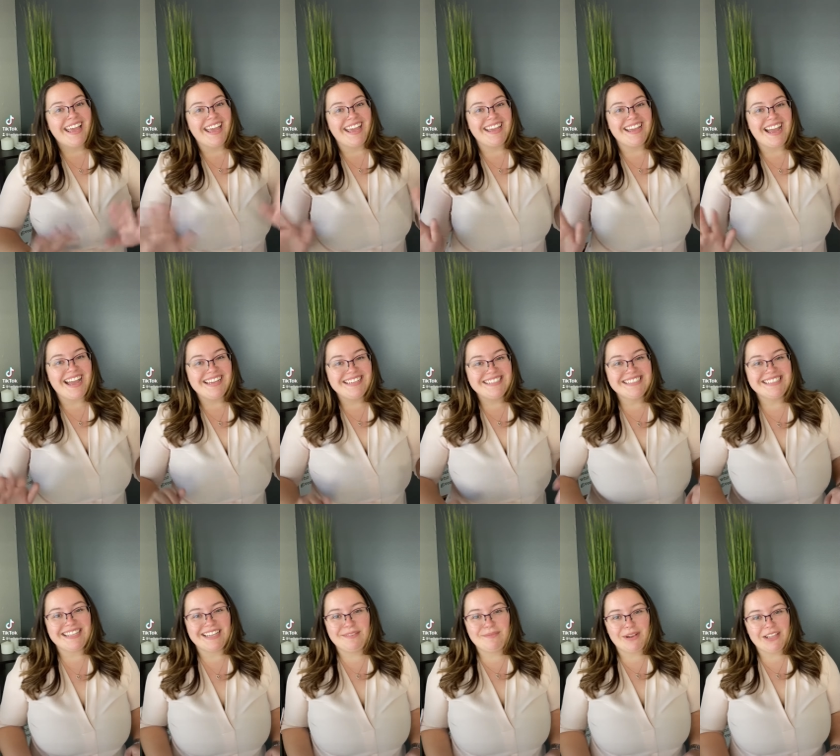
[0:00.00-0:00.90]
Hey guys,
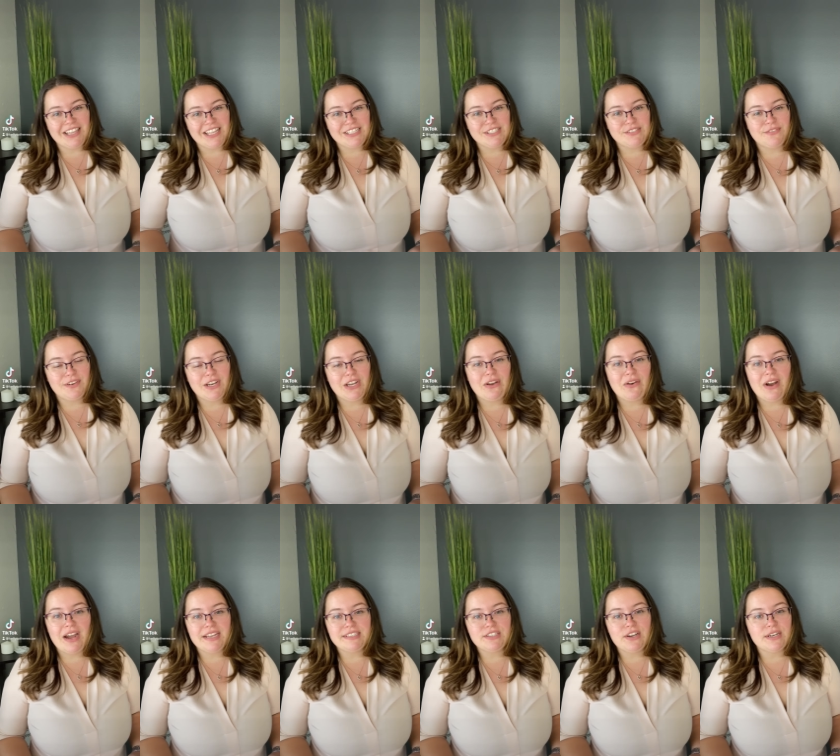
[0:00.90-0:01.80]
in my last video I
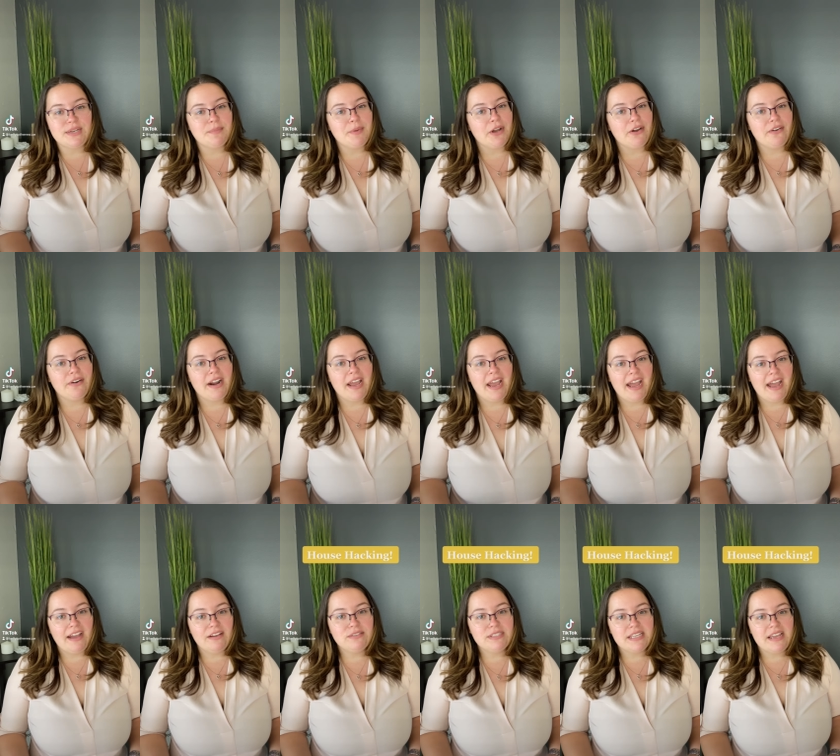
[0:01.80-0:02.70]
talked about
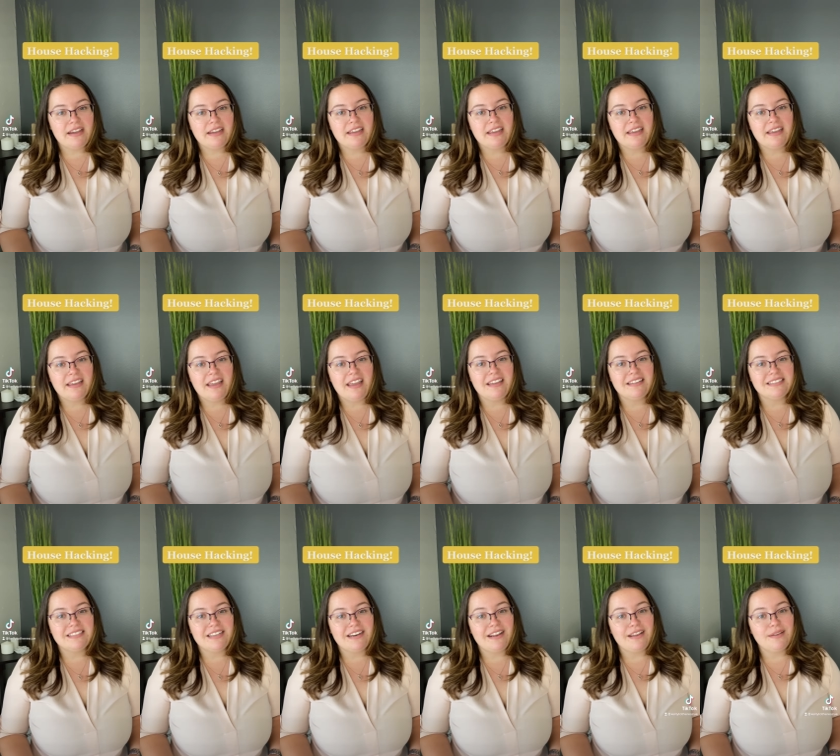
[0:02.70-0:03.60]
house hacking and
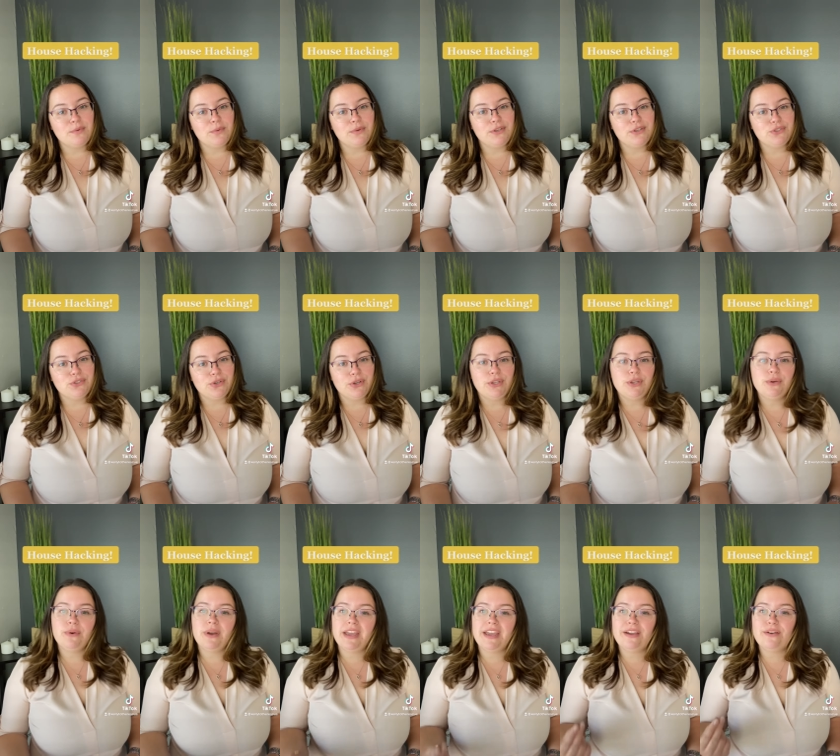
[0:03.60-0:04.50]
today I'm going to show you
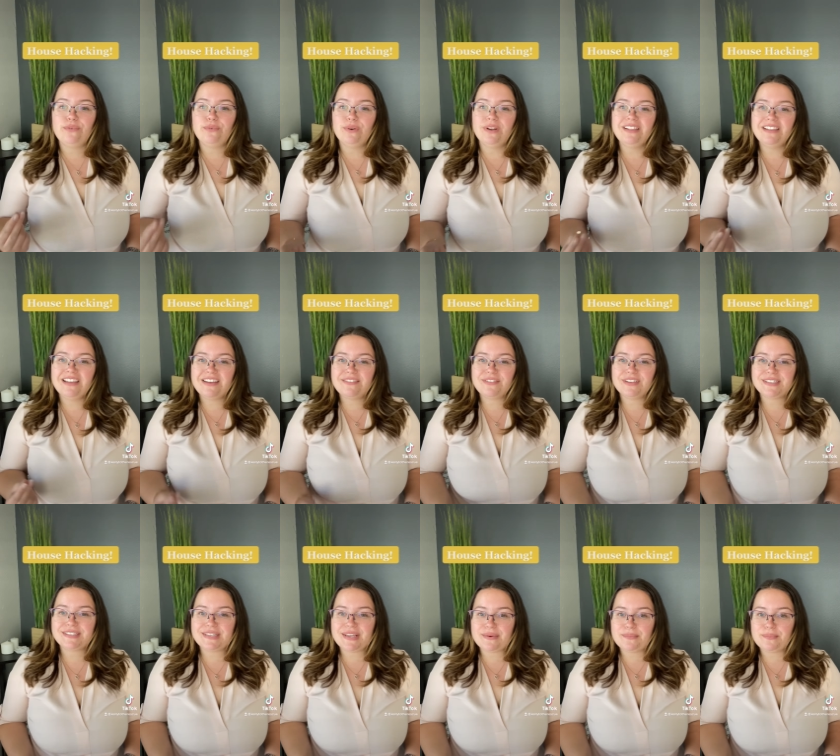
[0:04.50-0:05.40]
a real life
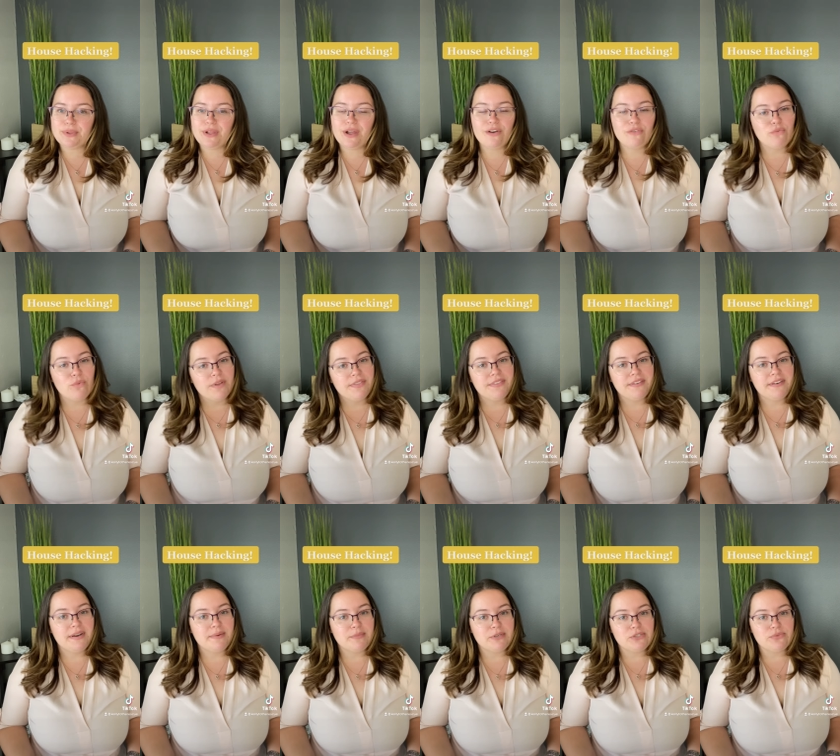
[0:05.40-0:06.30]
example of what the
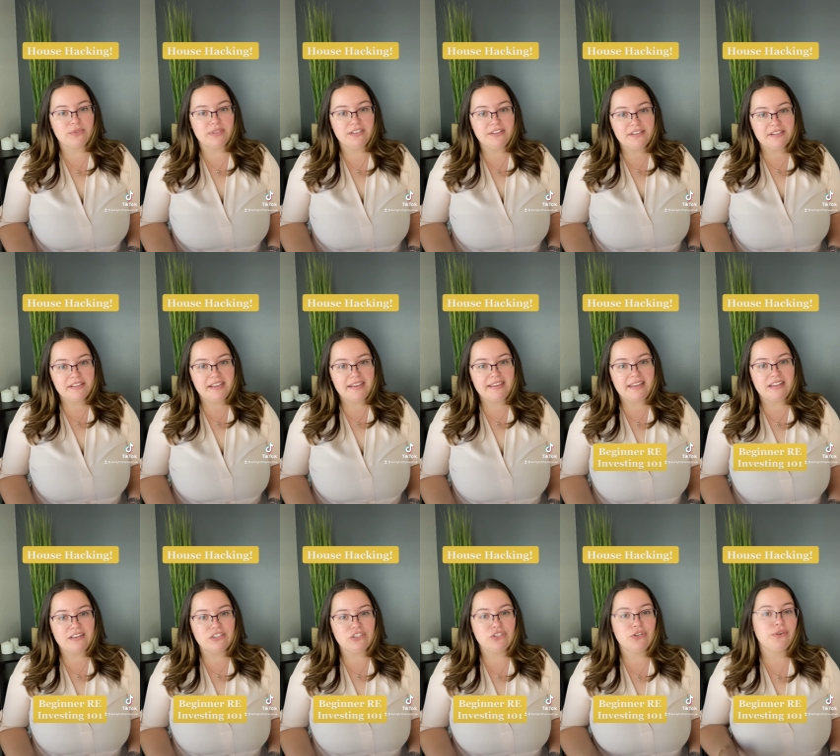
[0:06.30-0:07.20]
numbers would look like and
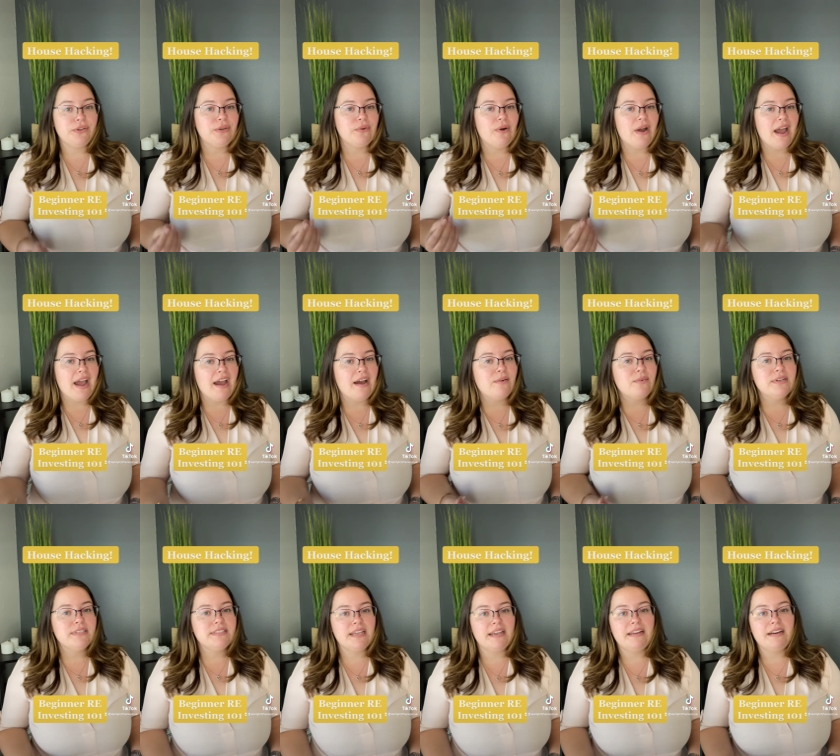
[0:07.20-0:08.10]
show you how
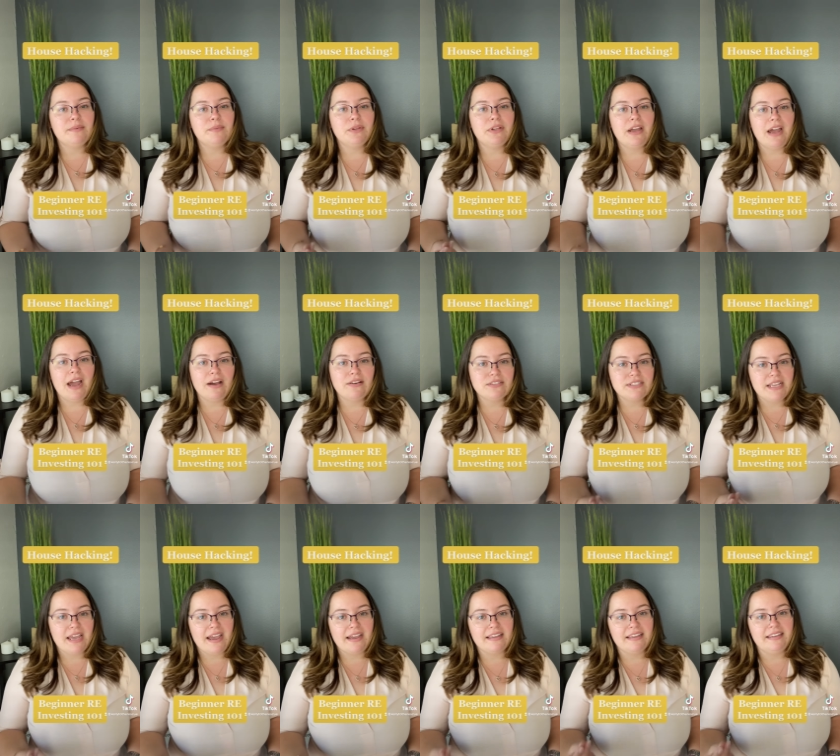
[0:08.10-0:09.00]
attainable house
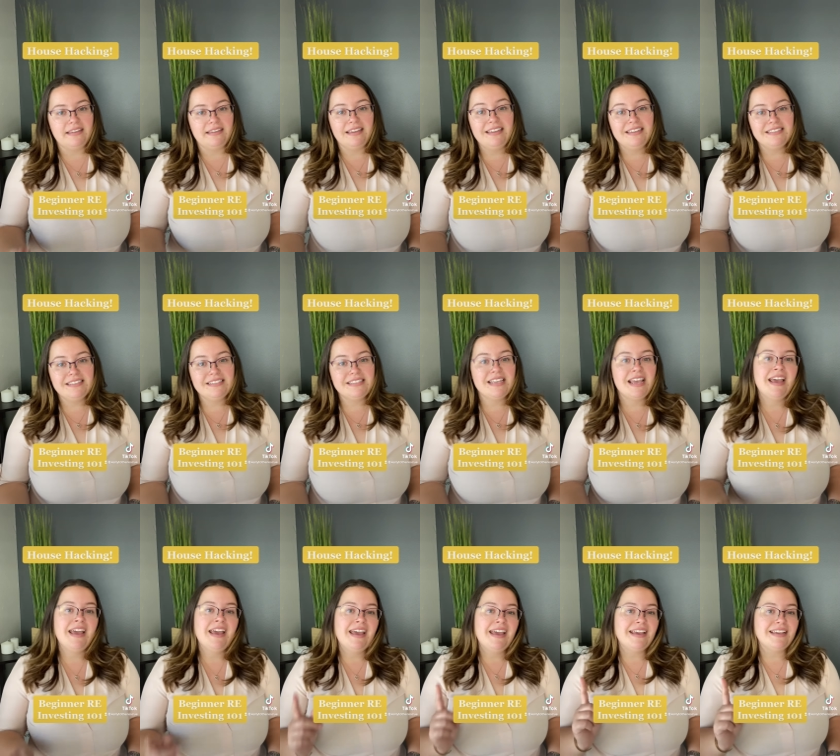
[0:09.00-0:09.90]
hacking is,
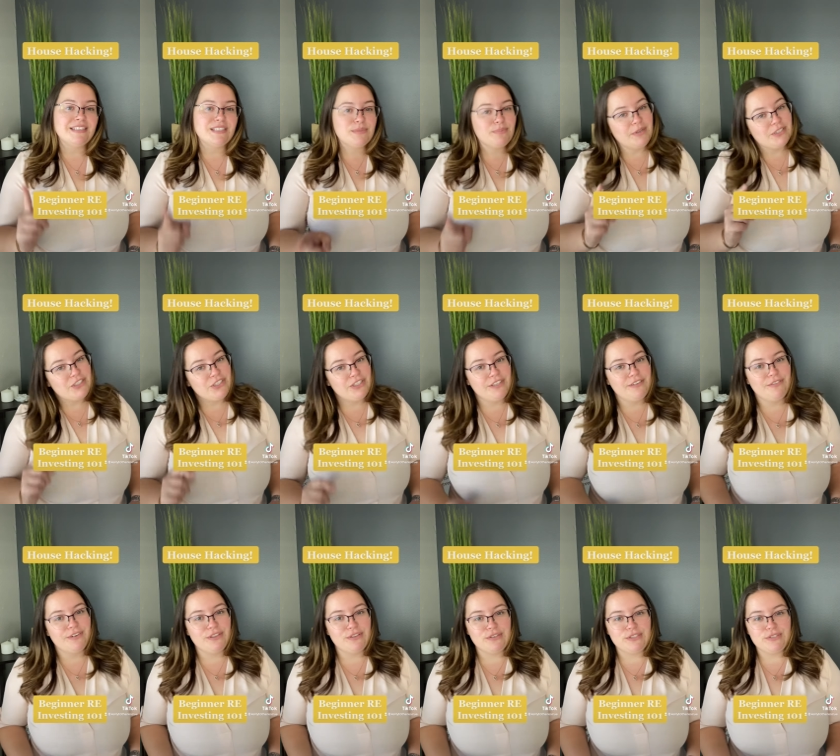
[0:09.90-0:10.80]
especially for
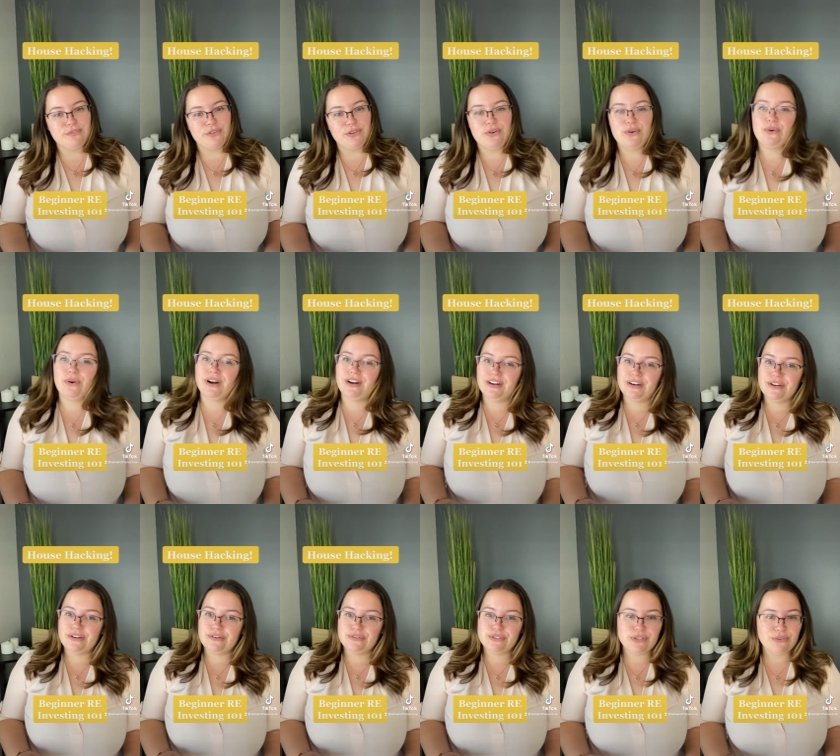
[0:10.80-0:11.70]
those of you who are
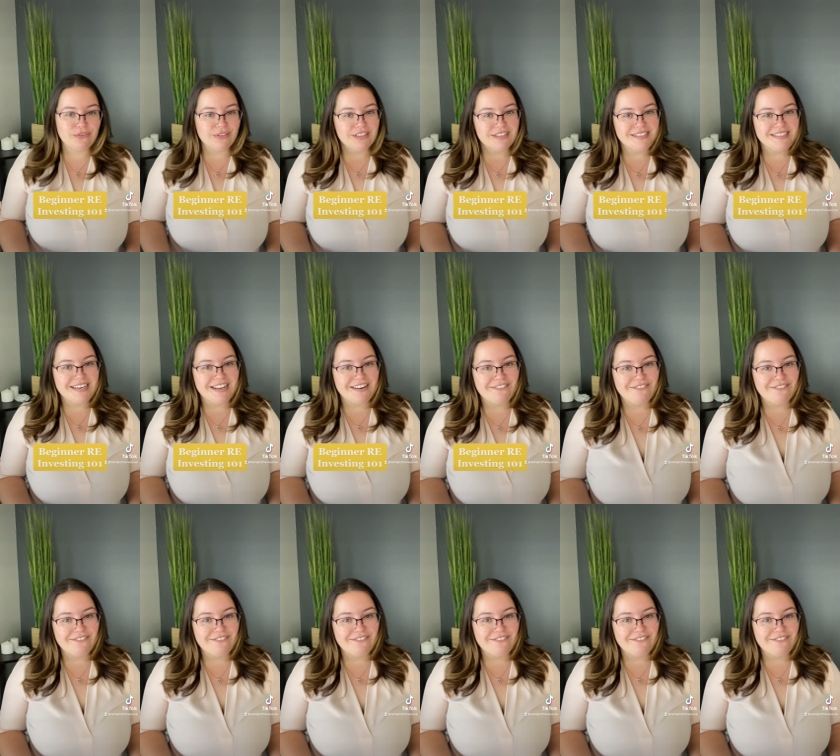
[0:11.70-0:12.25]
new to real estate